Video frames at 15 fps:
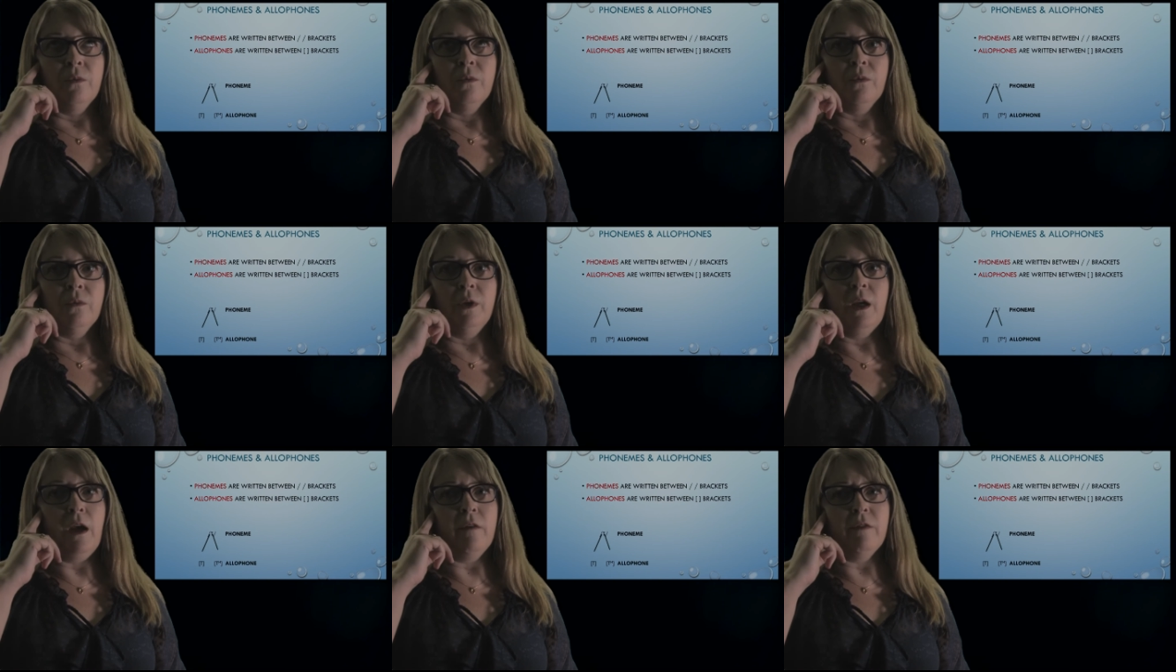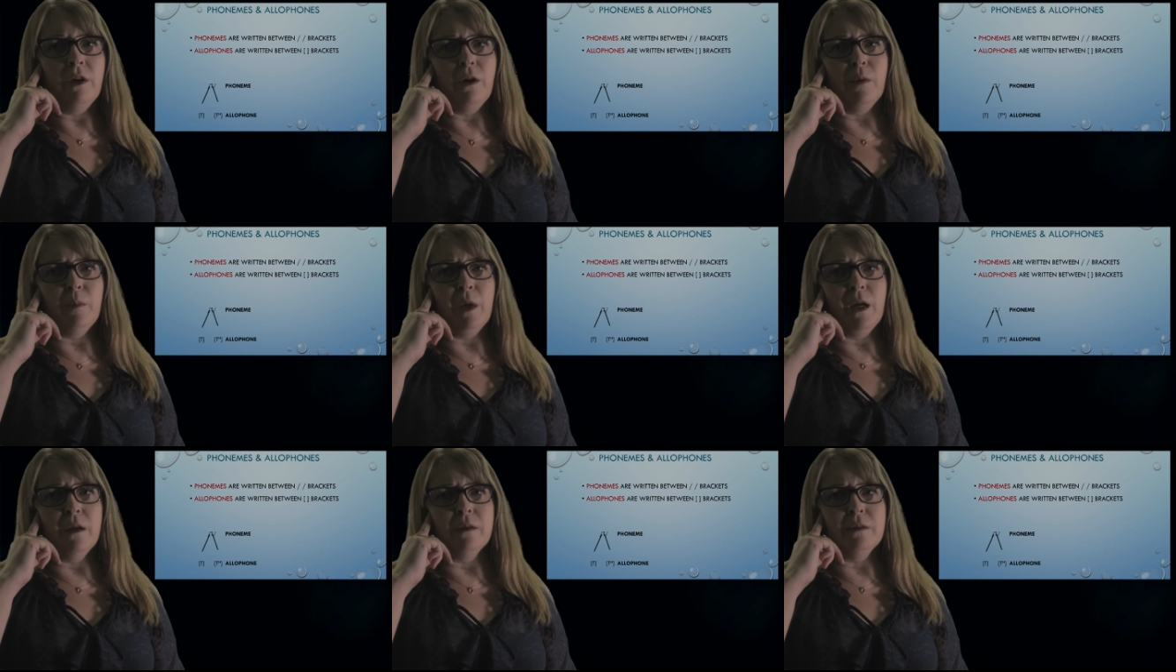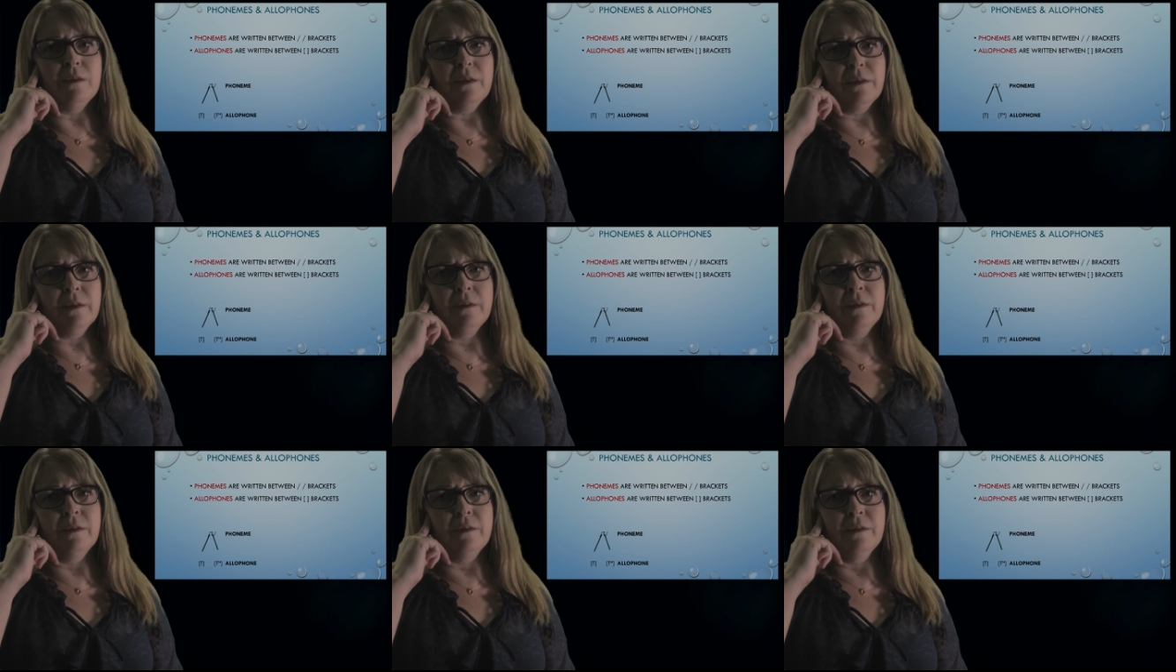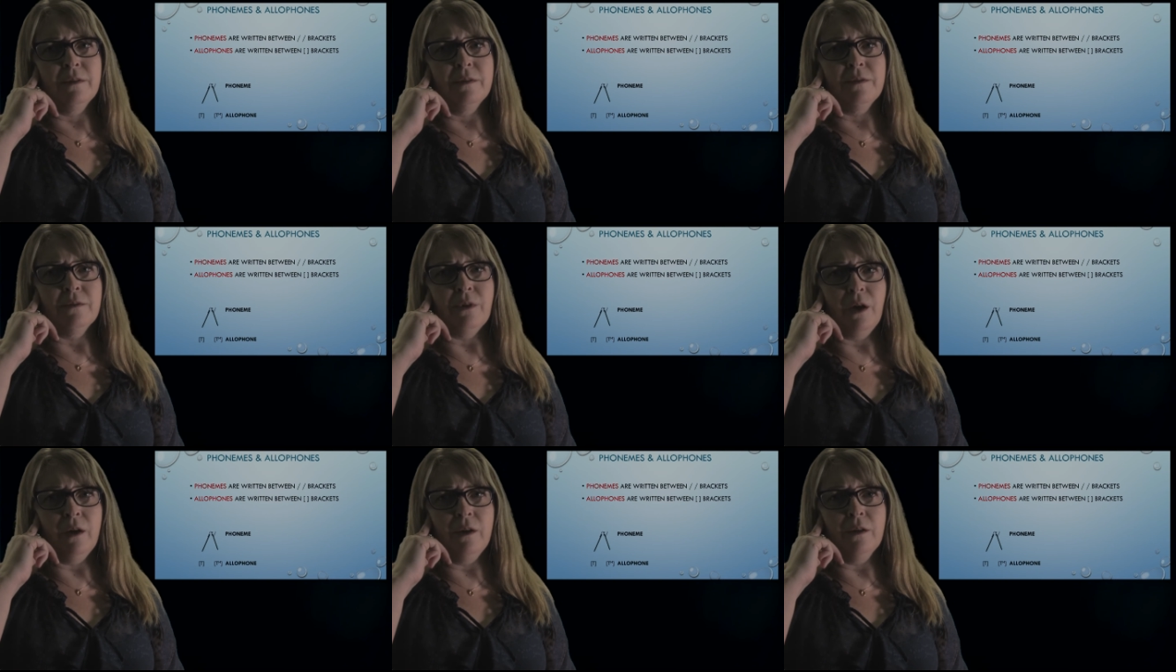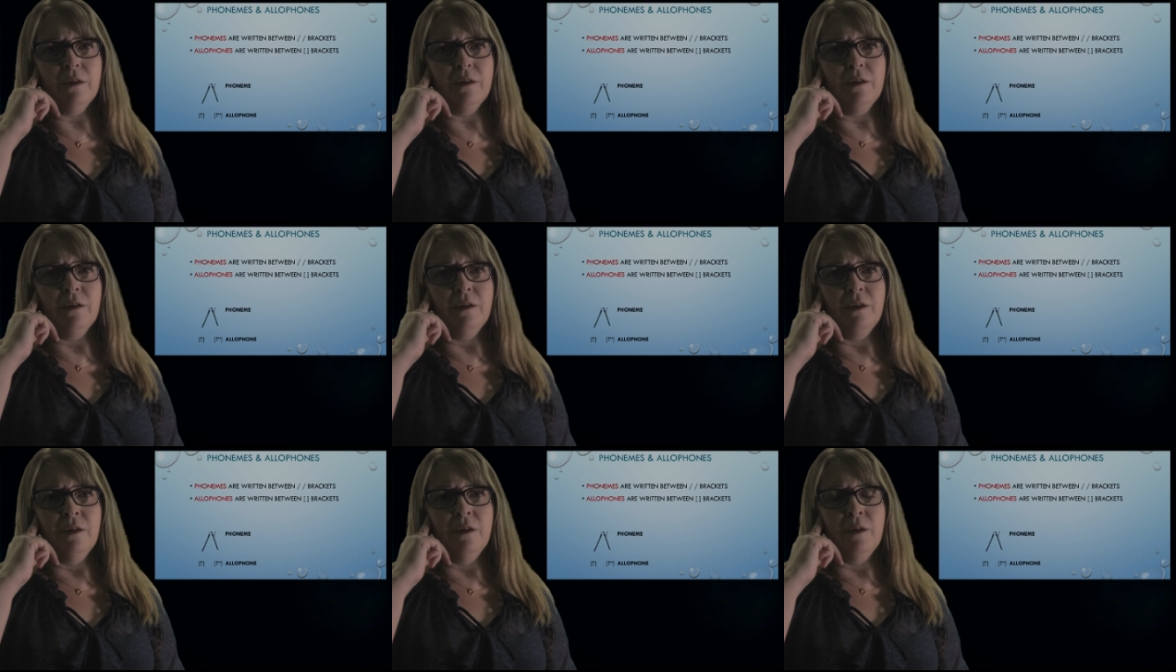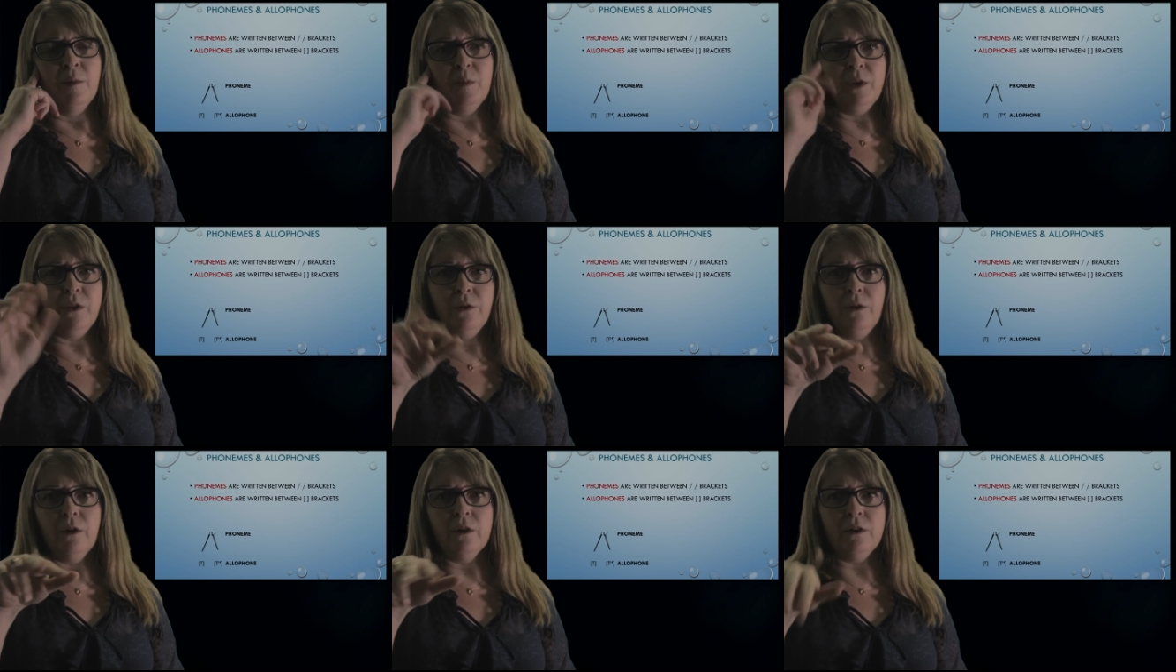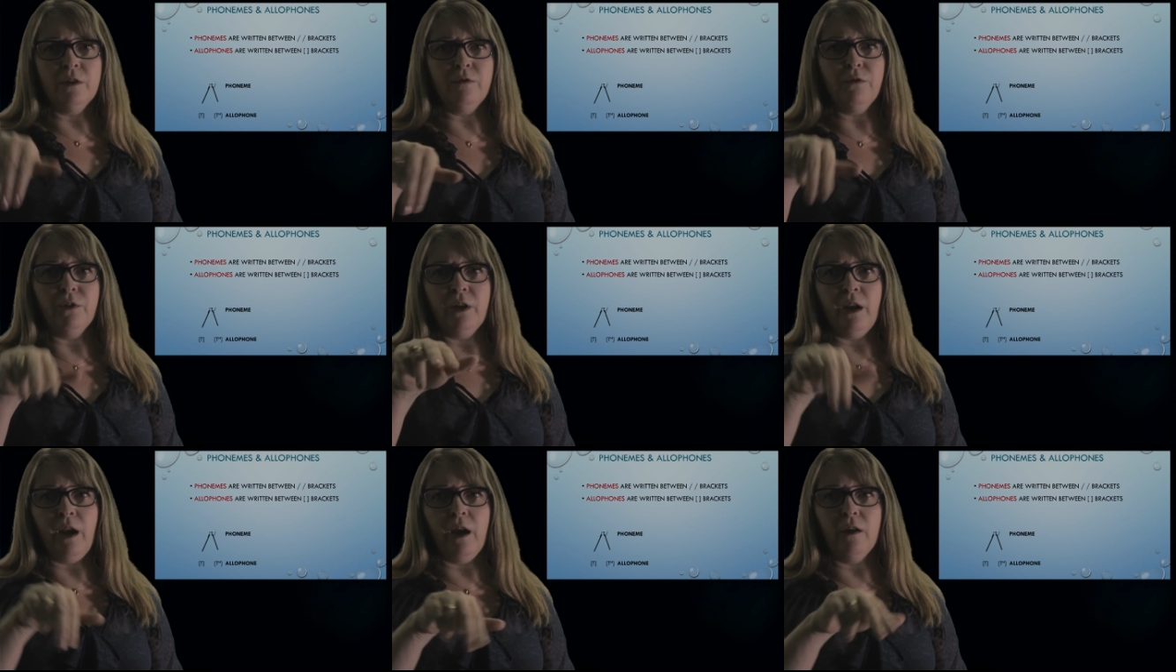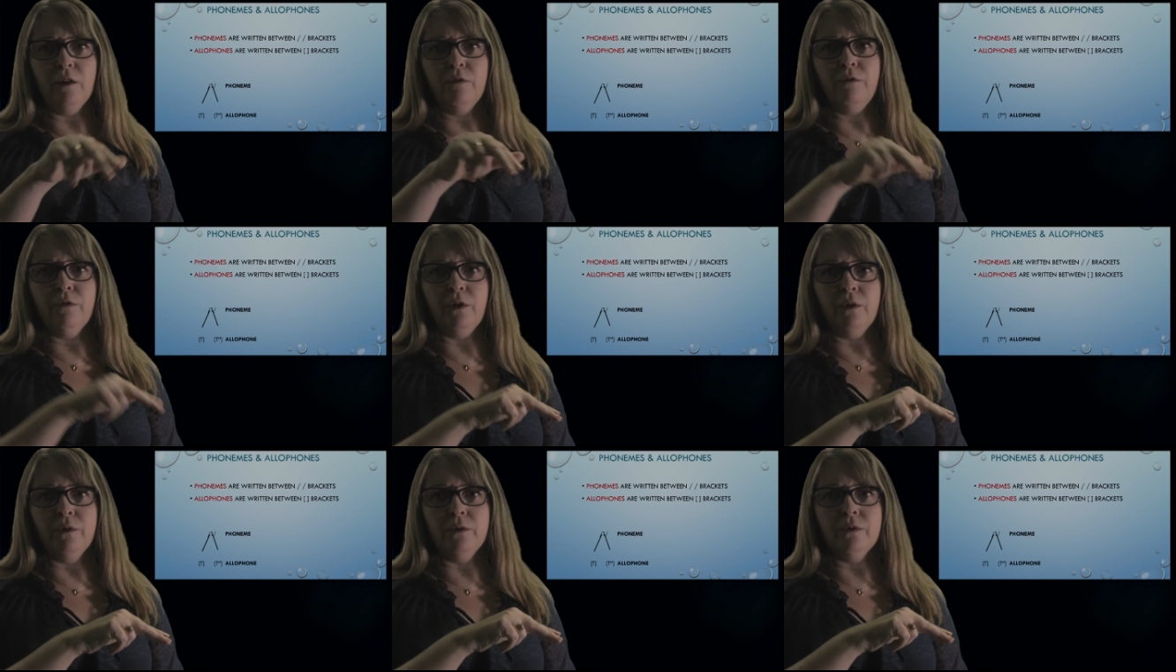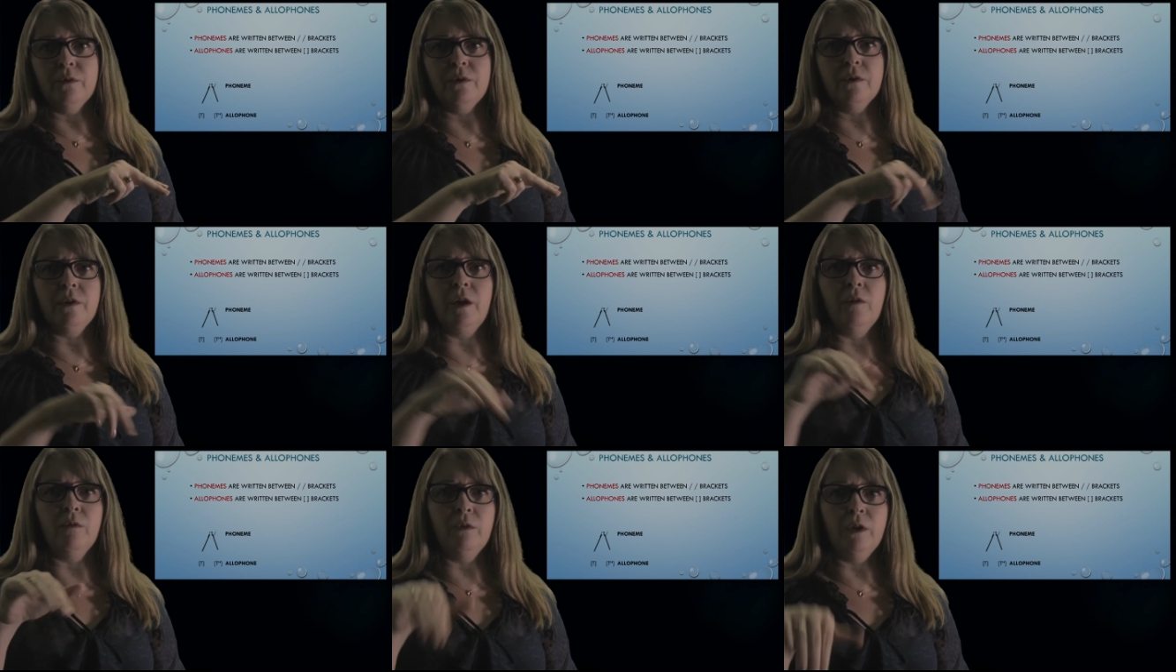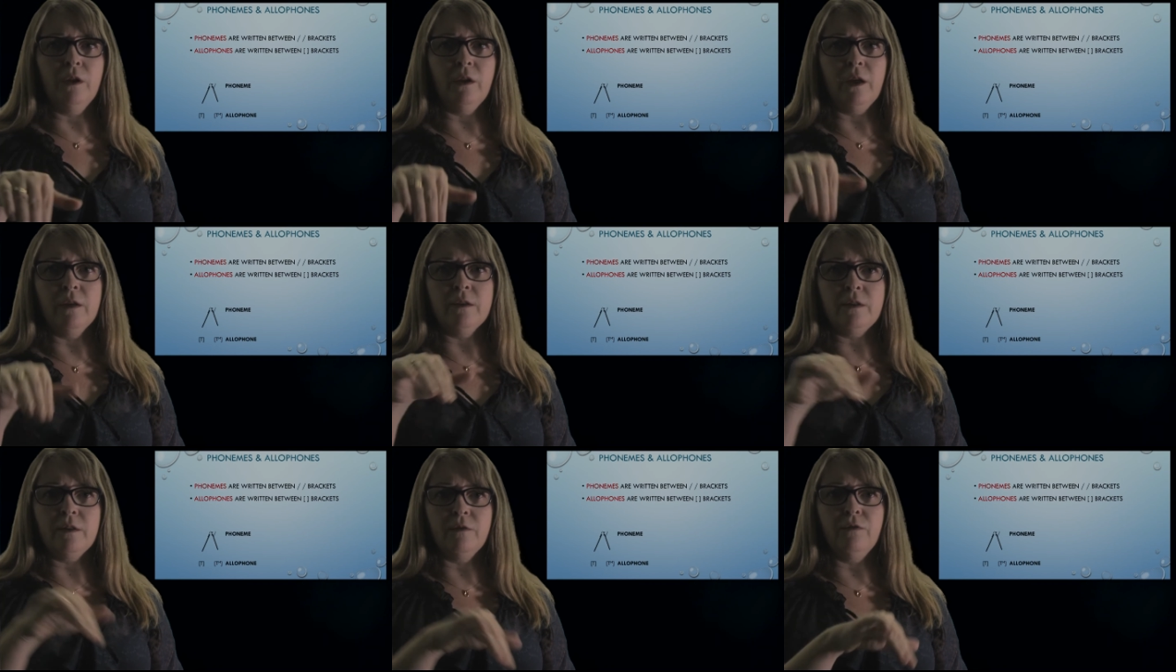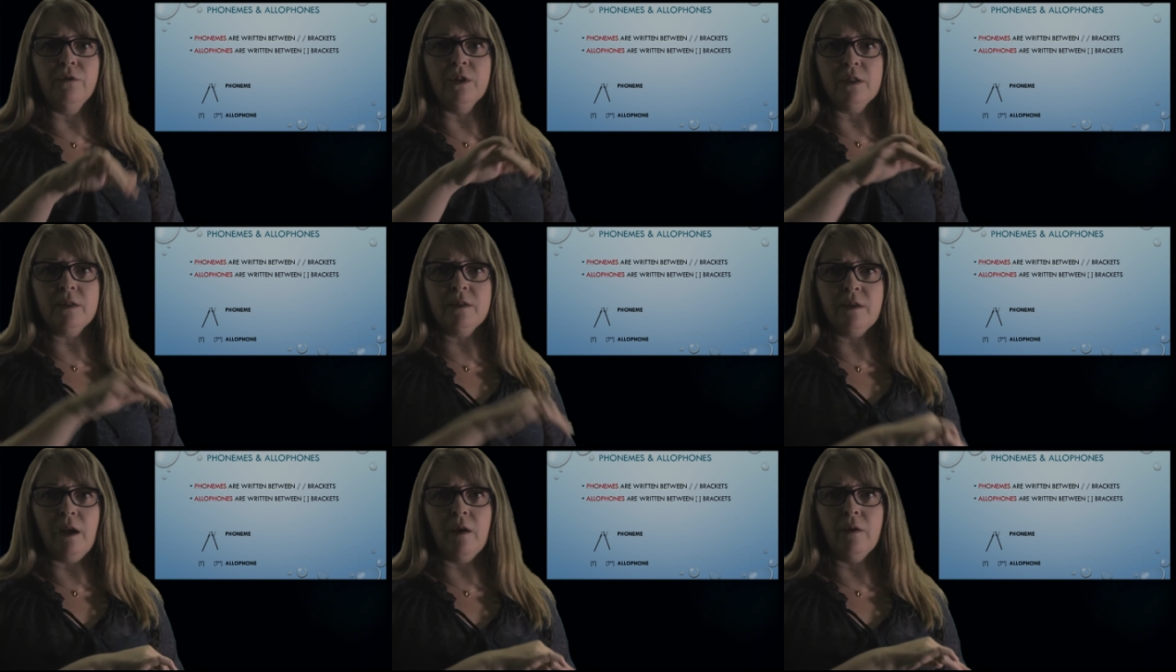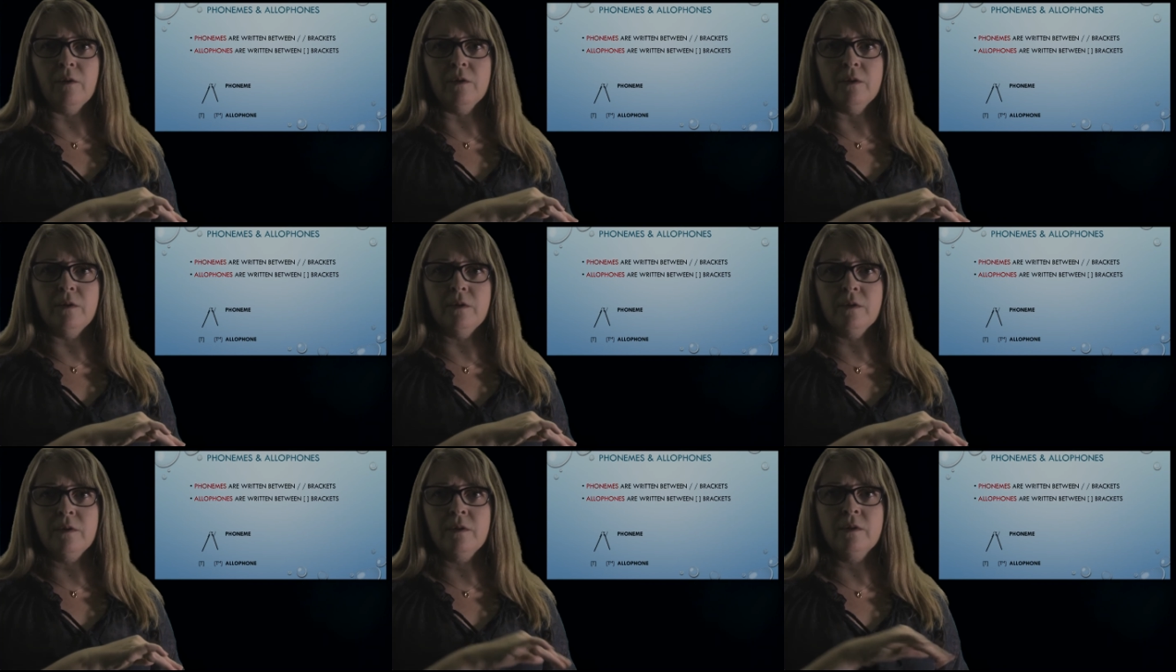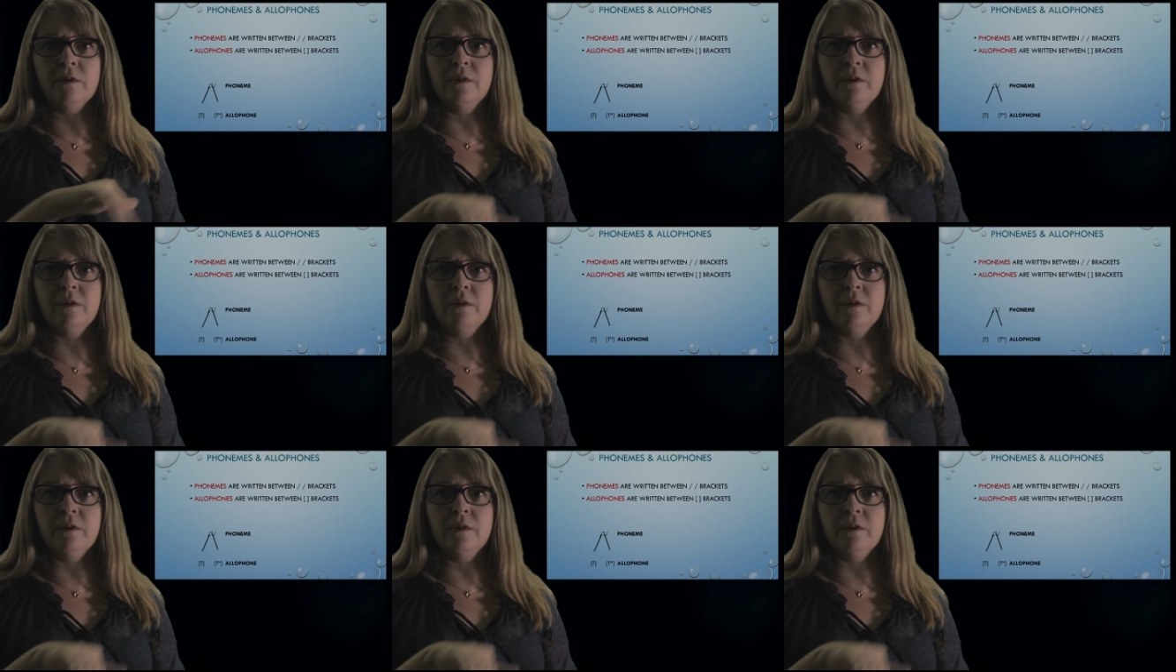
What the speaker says: we have in our mind, right? But there are different allophones that realize different sounds.